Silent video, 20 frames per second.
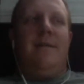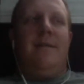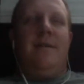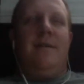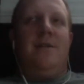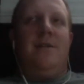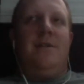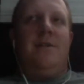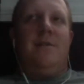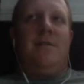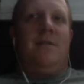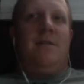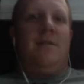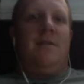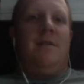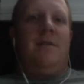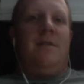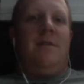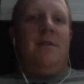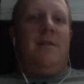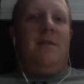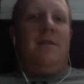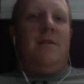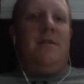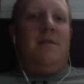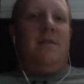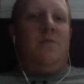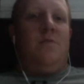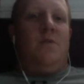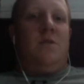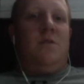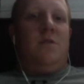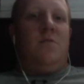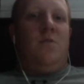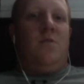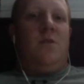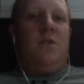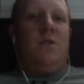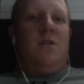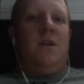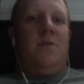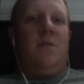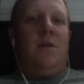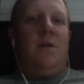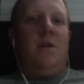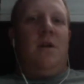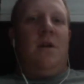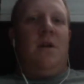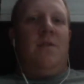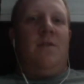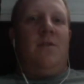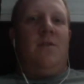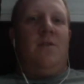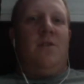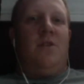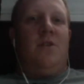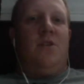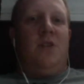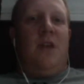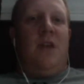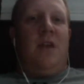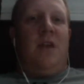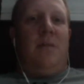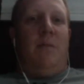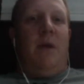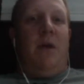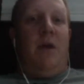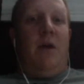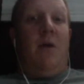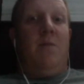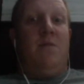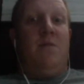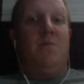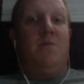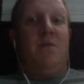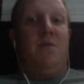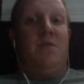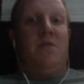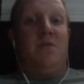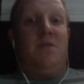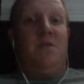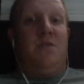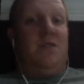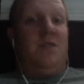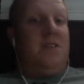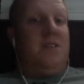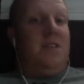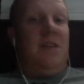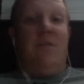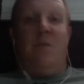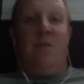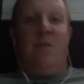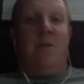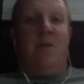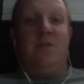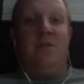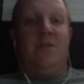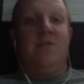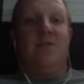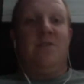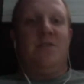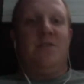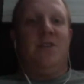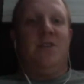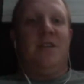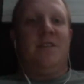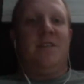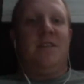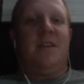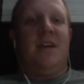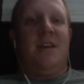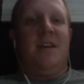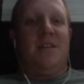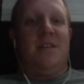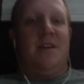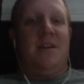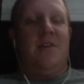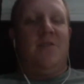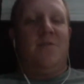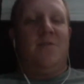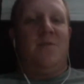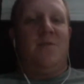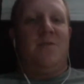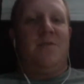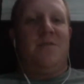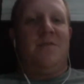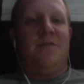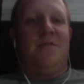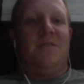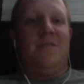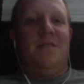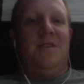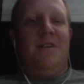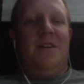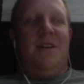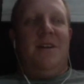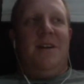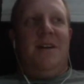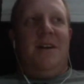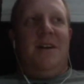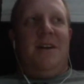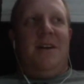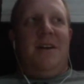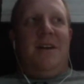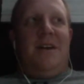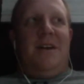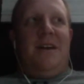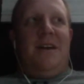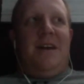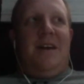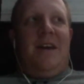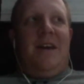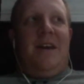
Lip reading: And she's like, "This person wants to take my livelihood," and it becomes personal. It's never personal until she gets in the cage. Now it's personal. Okay.